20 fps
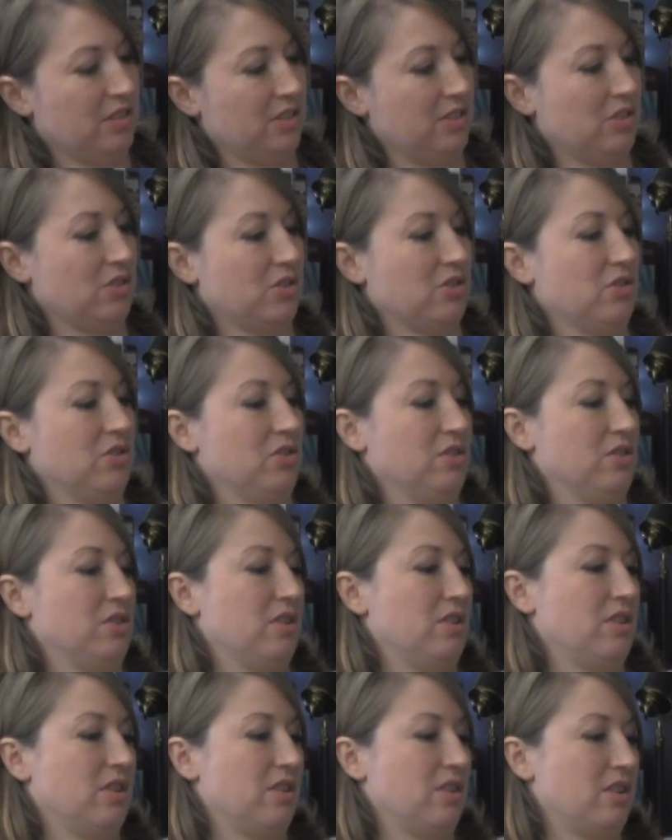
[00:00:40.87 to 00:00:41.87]

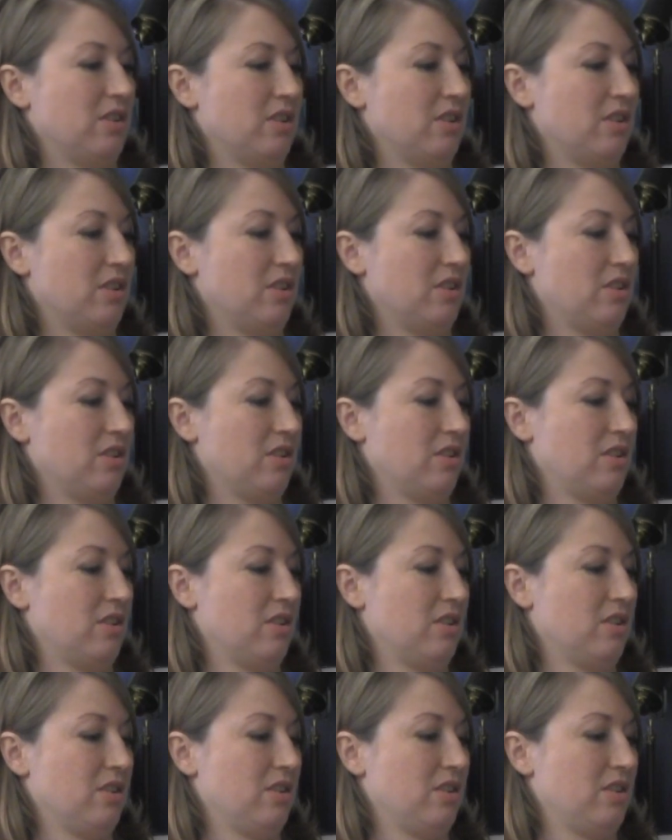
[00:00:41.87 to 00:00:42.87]

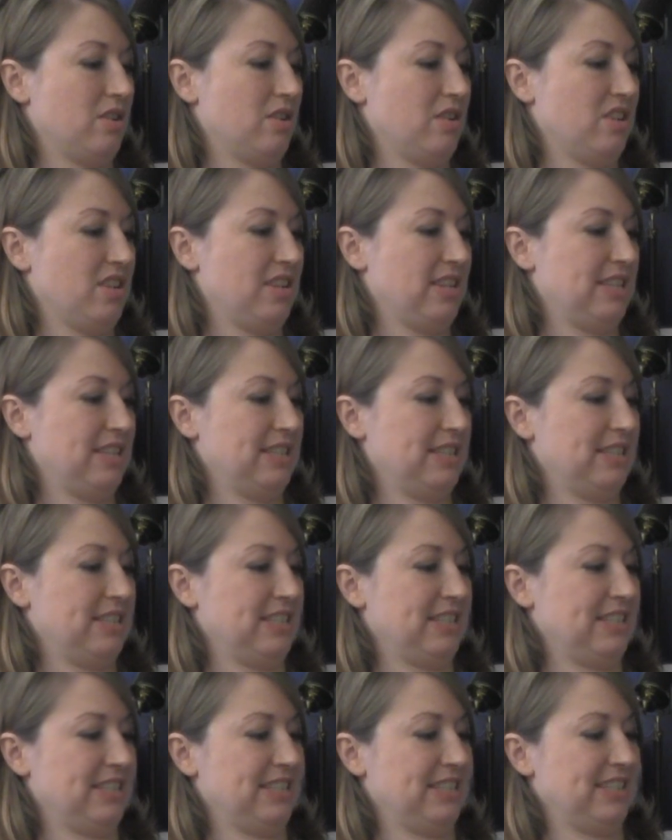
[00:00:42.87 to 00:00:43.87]
(silent)